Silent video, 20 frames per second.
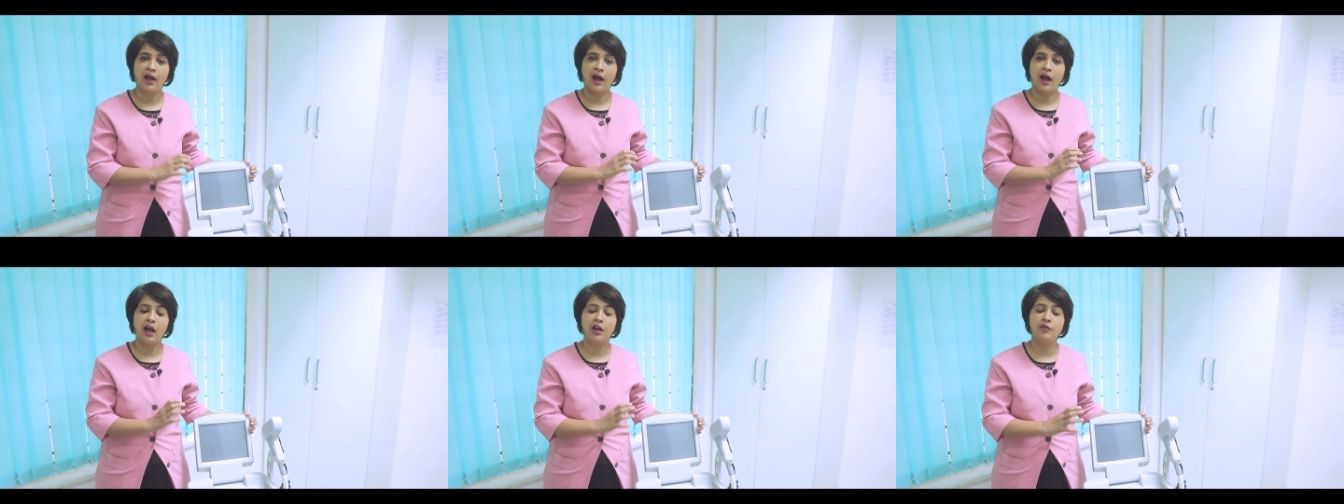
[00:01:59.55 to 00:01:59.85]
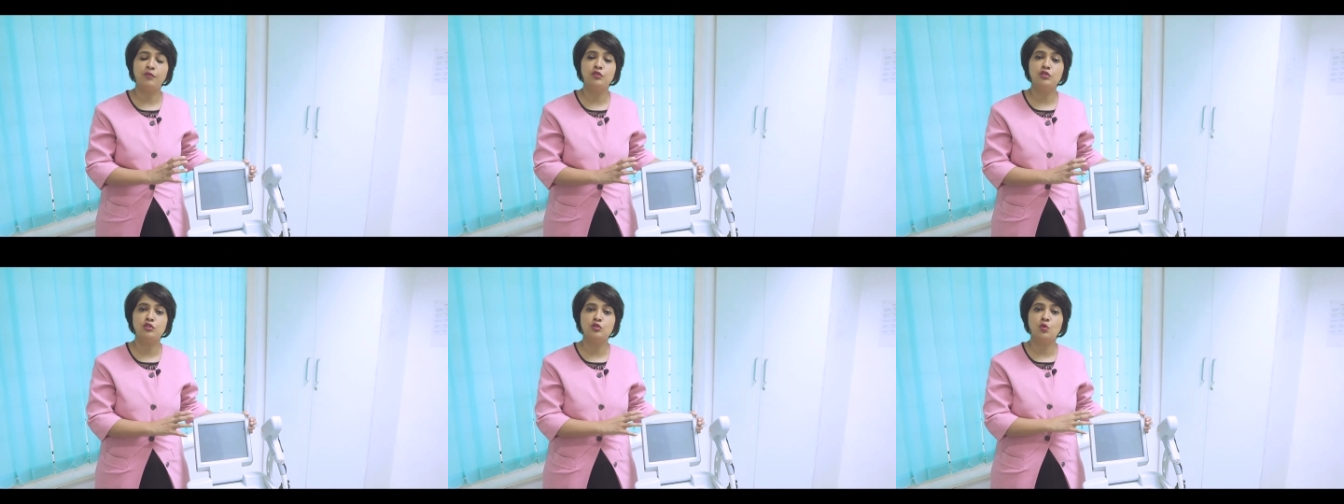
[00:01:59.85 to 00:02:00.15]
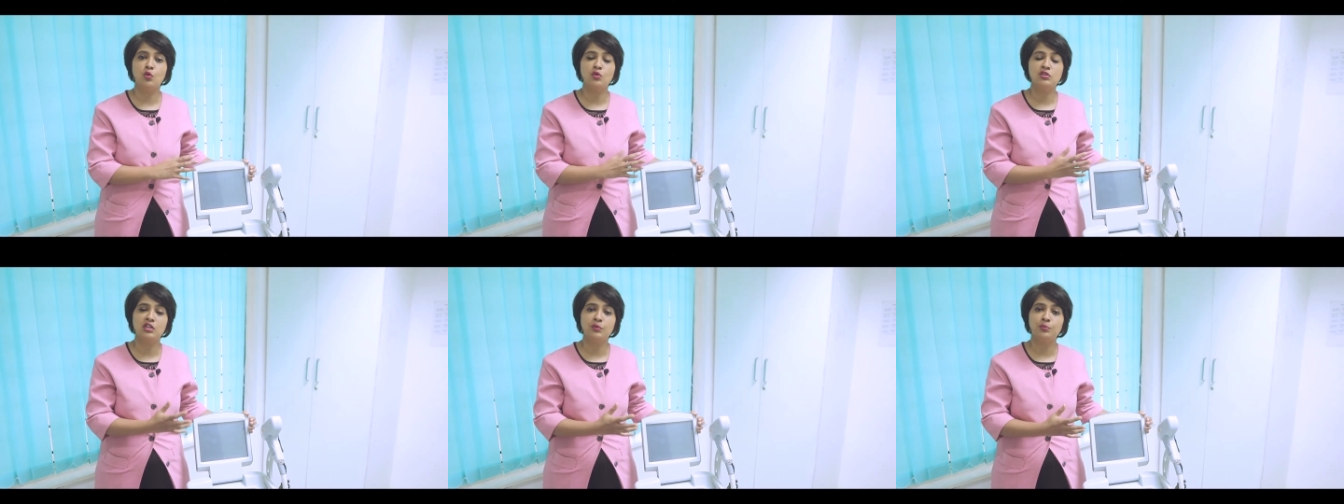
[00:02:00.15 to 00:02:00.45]
I was
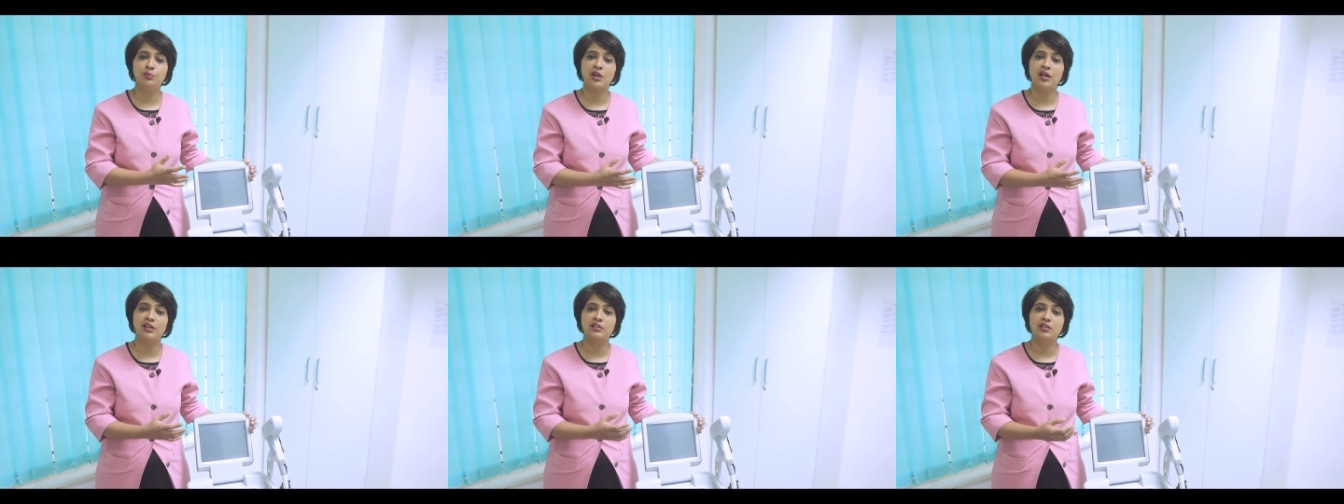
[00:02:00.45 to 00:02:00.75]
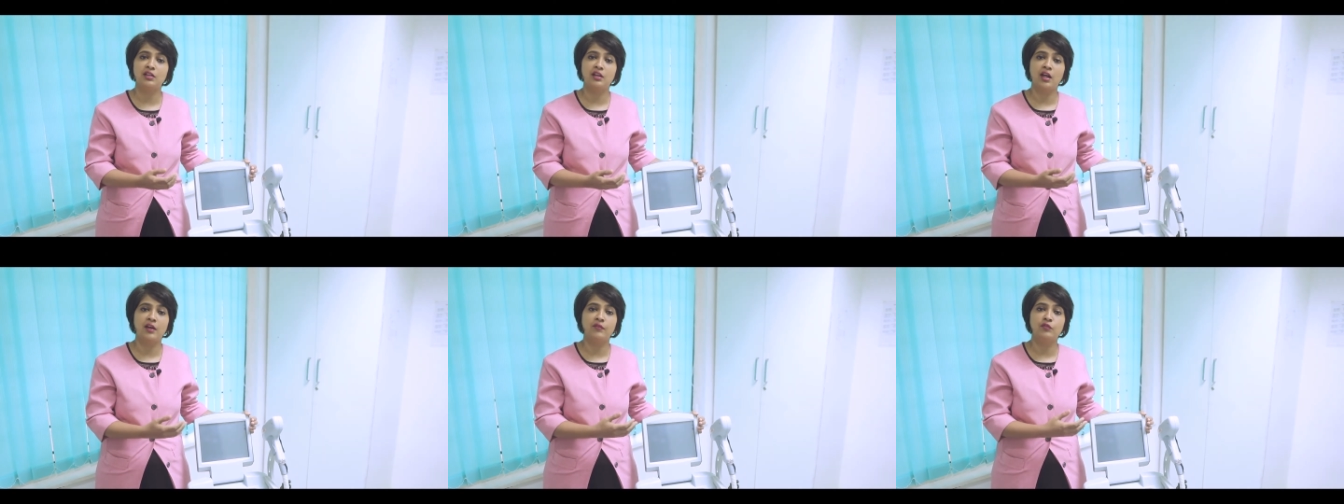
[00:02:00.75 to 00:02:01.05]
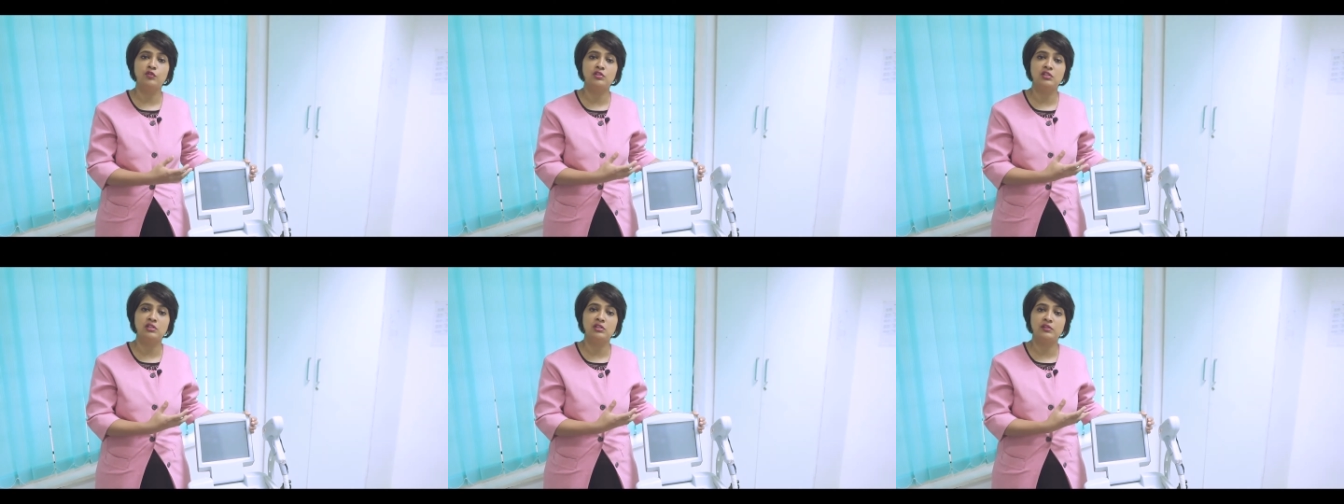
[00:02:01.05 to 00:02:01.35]
so surprised that I
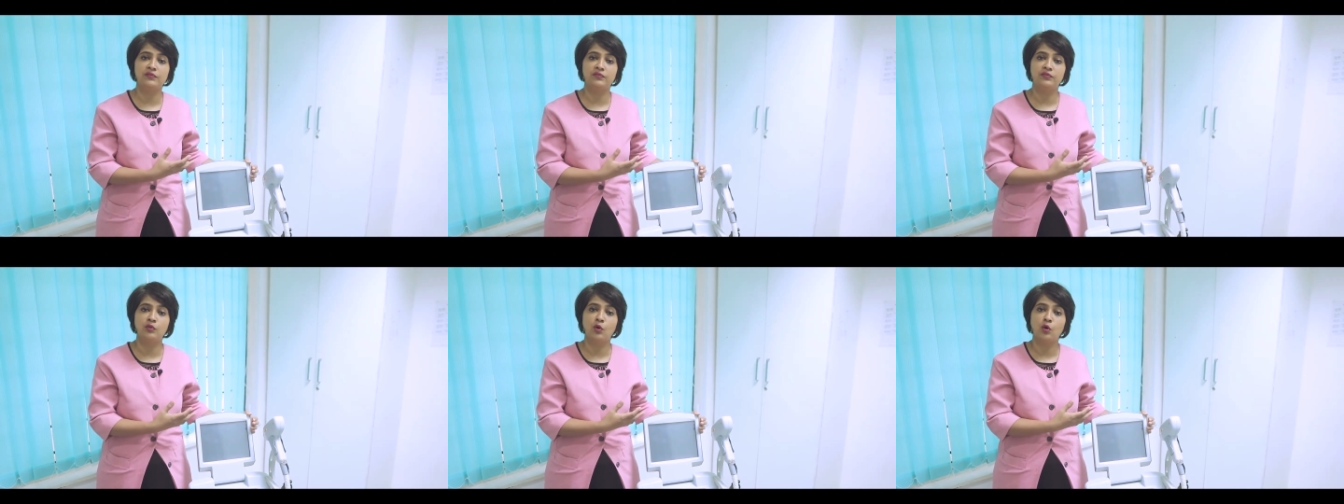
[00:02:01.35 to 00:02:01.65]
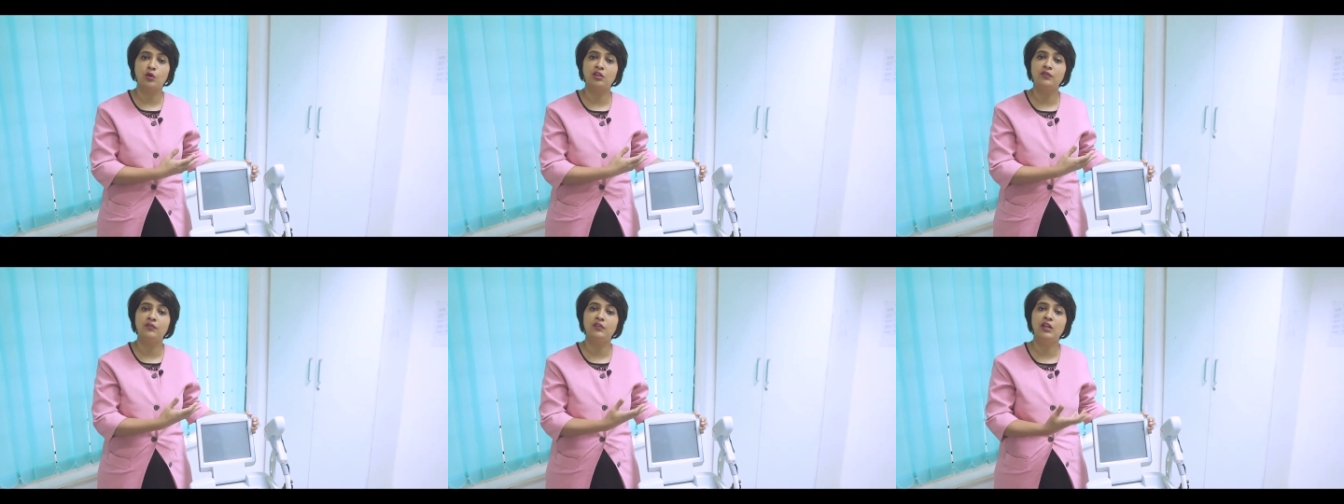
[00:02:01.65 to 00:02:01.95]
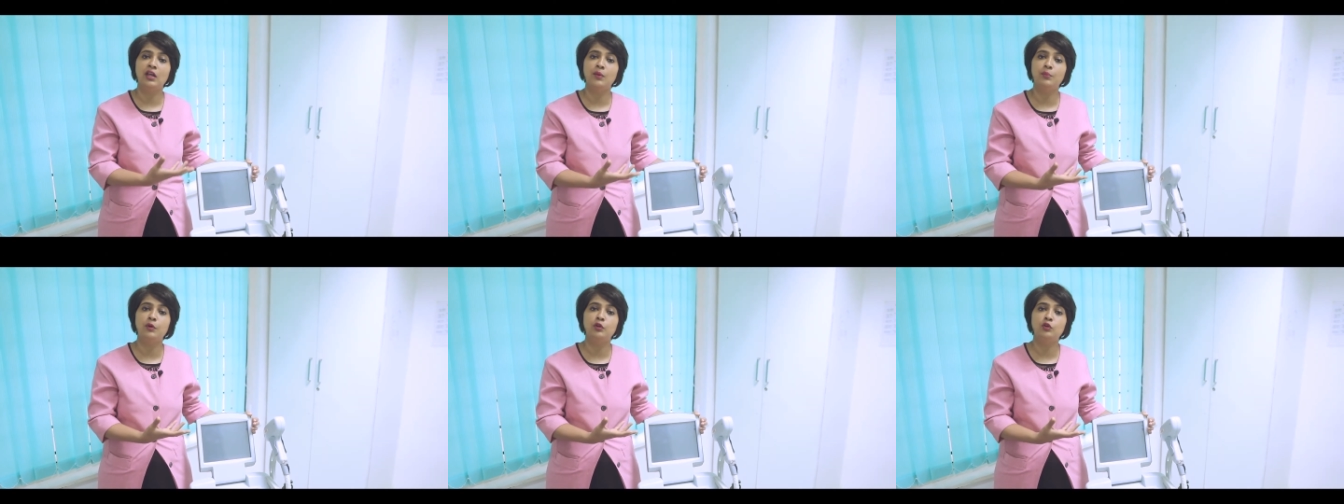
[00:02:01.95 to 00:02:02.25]
was not even
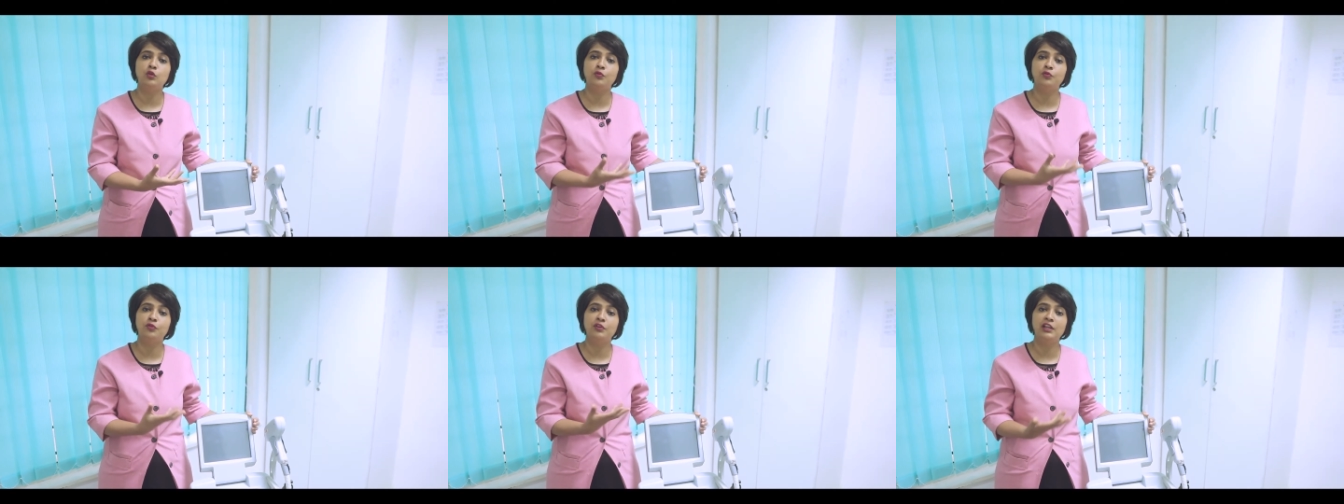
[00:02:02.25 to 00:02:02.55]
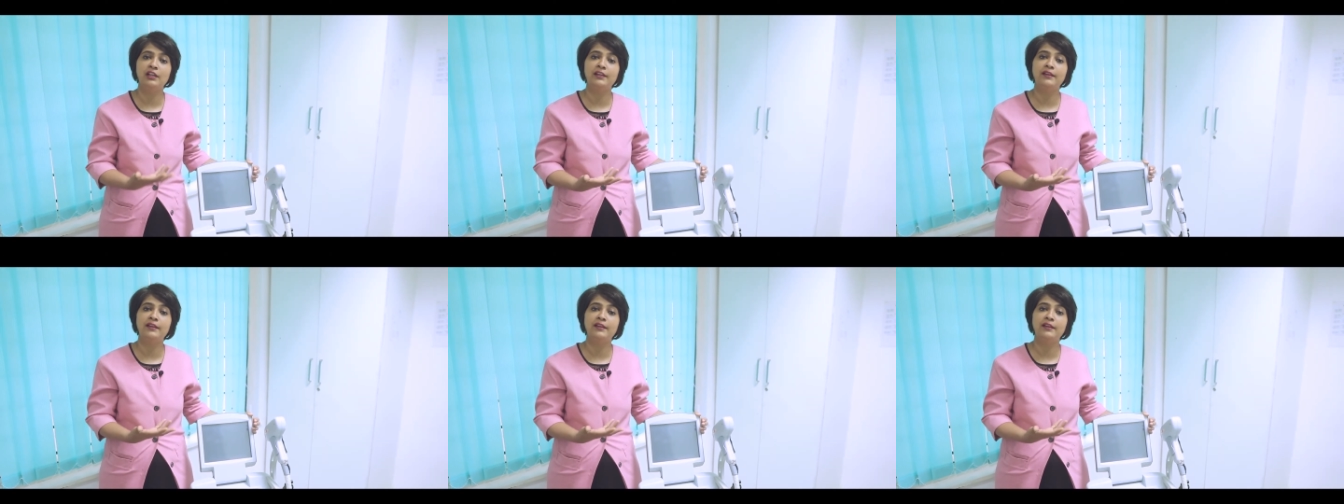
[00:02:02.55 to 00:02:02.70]
able to feel